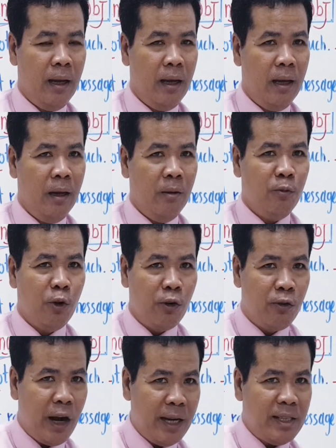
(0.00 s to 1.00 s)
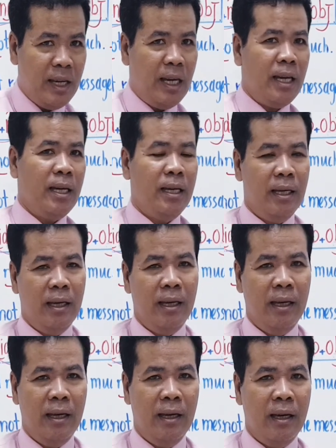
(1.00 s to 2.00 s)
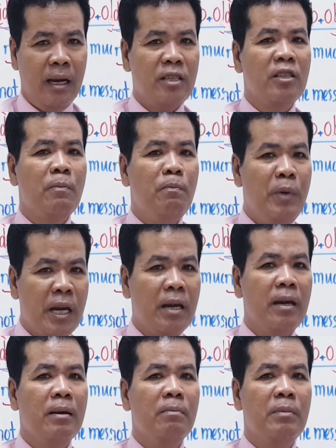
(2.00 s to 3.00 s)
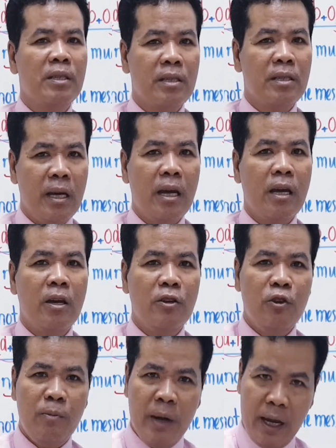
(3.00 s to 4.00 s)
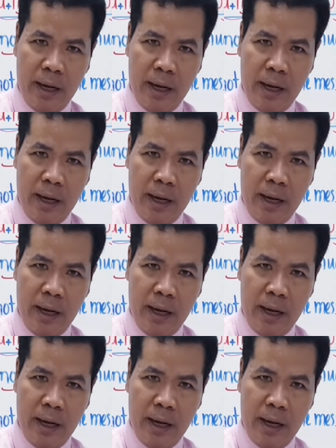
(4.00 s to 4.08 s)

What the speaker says: For writing, it's the big mistake you made.